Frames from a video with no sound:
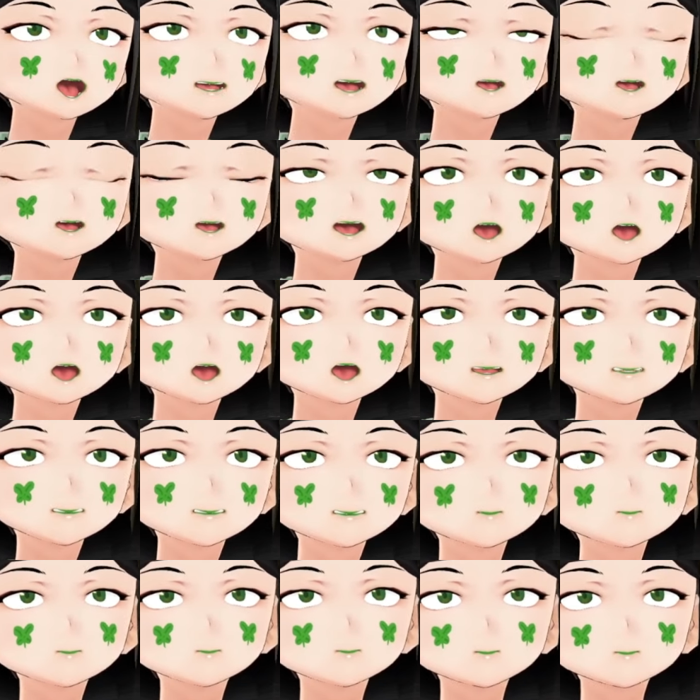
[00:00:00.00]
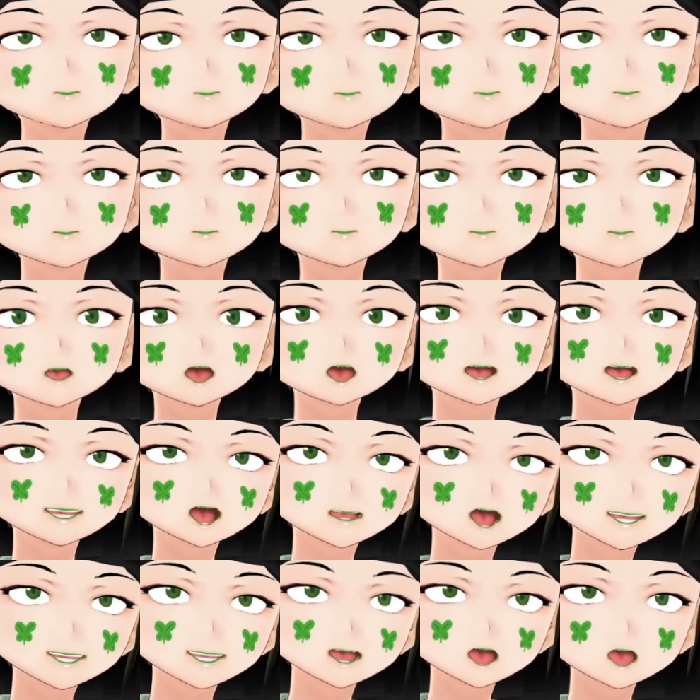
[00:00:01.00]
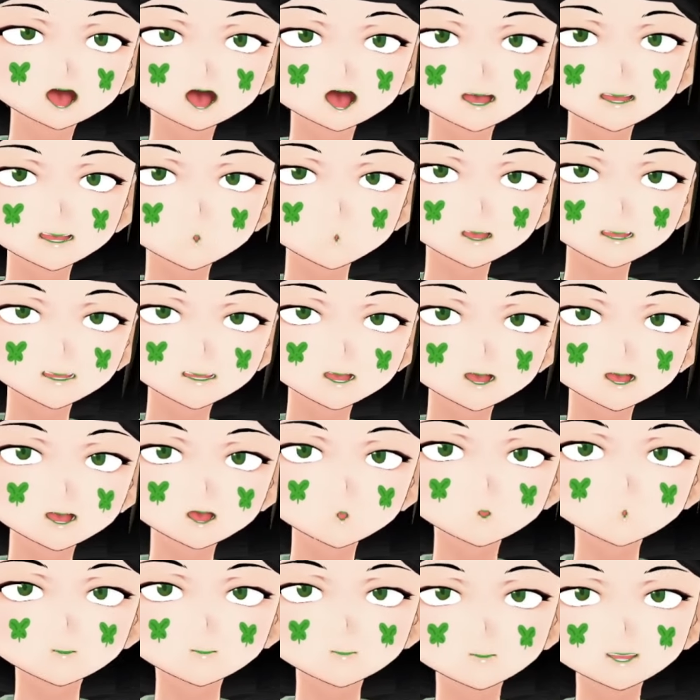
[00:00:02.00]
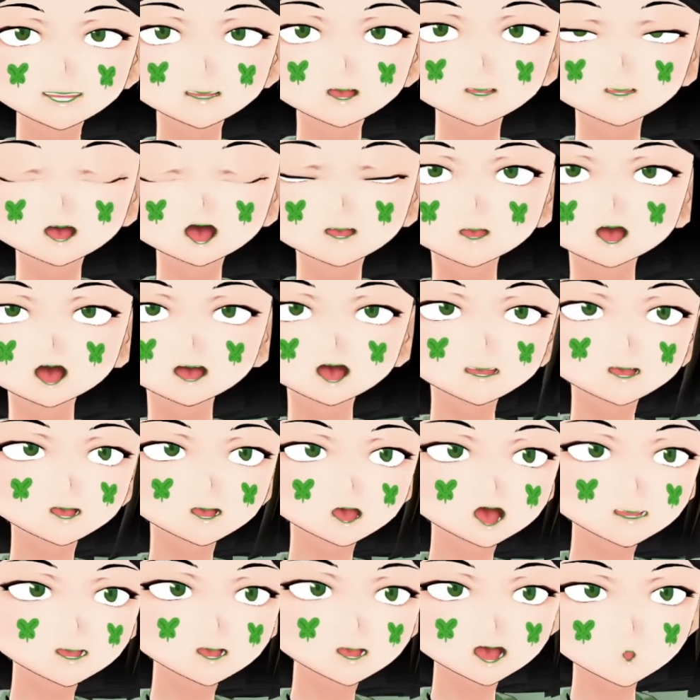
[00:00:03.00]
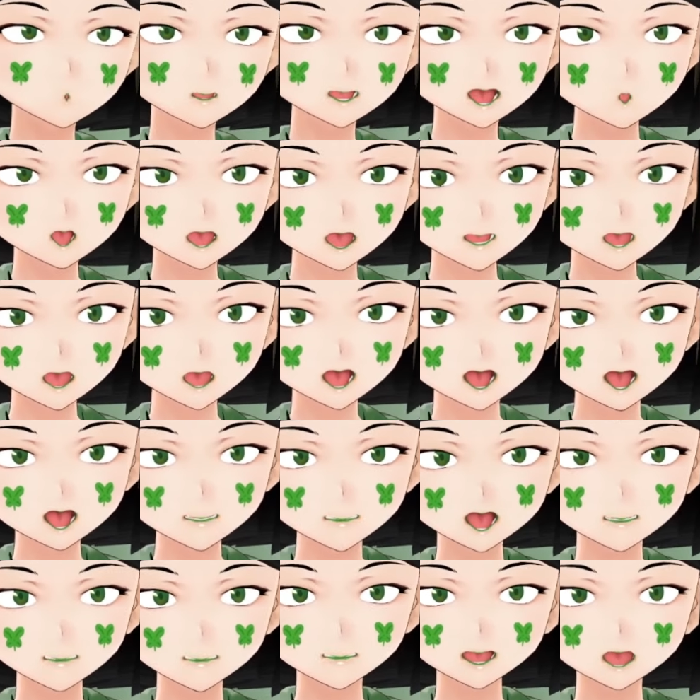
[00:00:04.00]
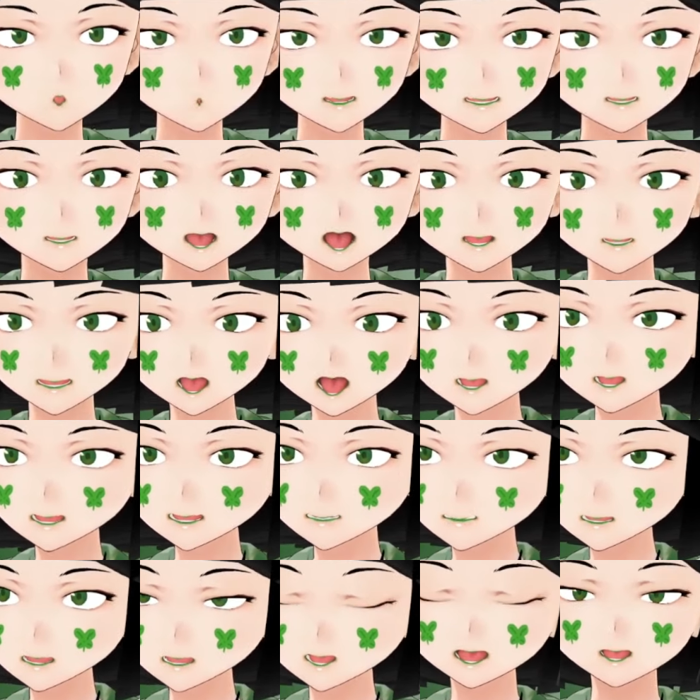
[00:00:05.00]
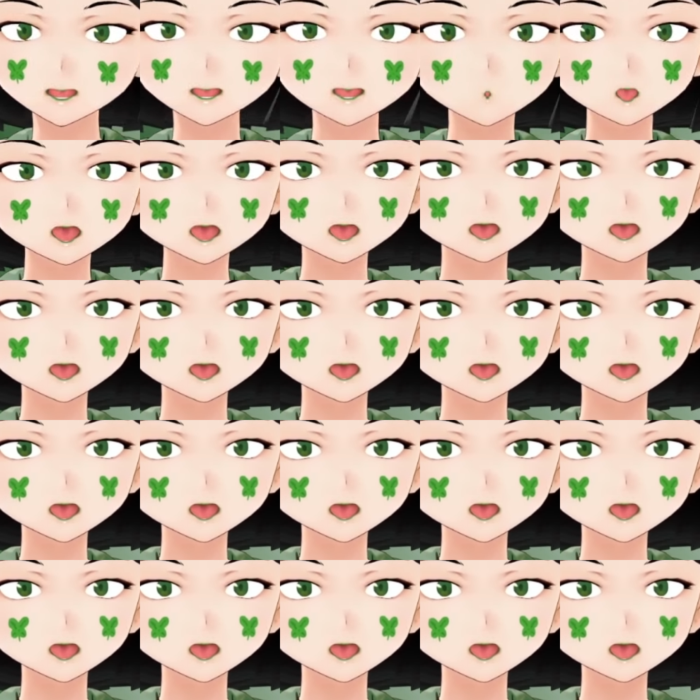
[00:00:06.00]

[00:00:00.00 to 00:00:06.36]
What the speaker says: games! I'm gonna take about 25 to 30 minutes. I'll be nice. I'll say 25 minutes per game.